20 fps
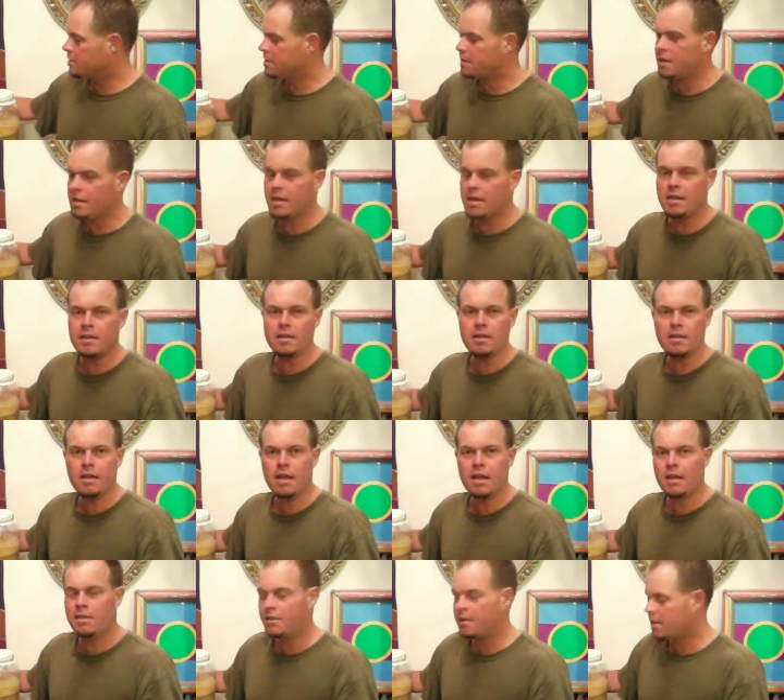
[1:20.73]
skin
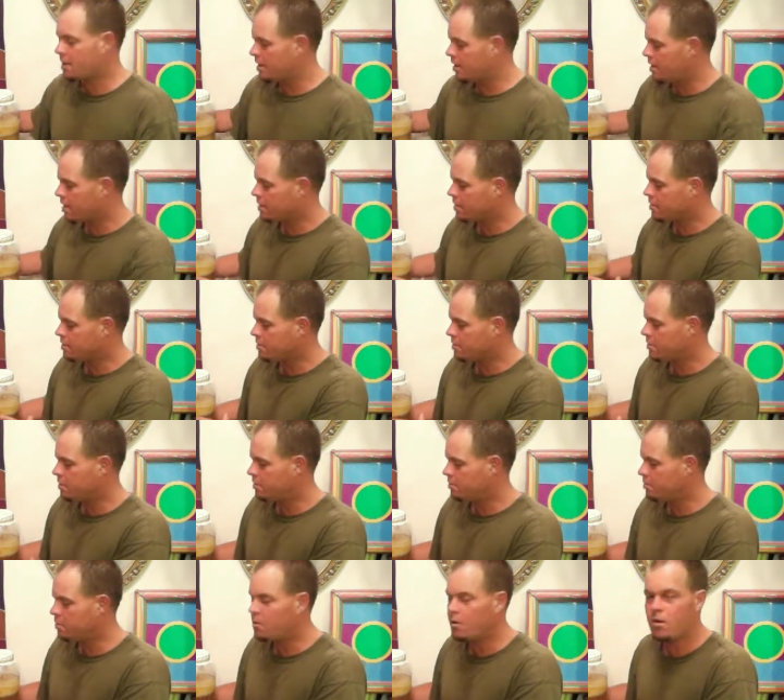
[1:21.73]
and the connection to
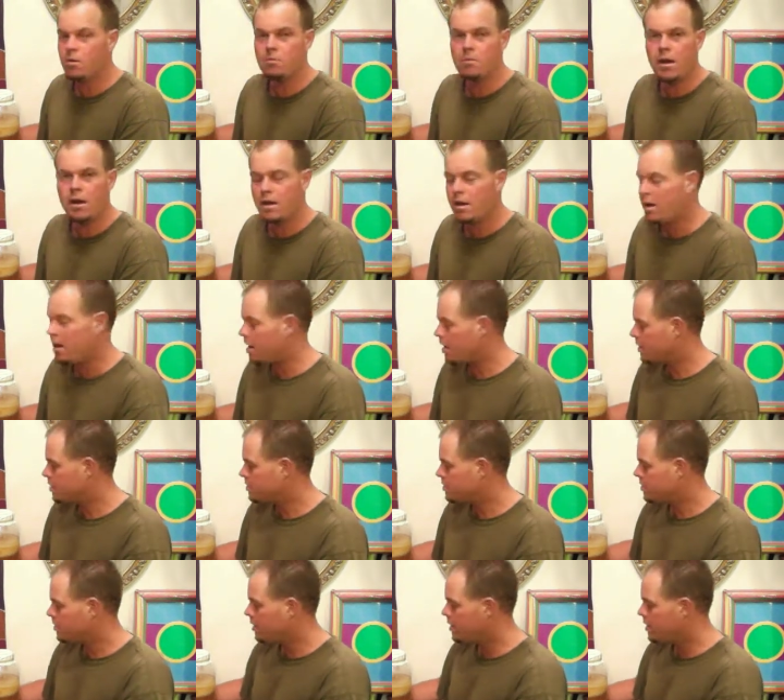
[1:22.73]
probiotics.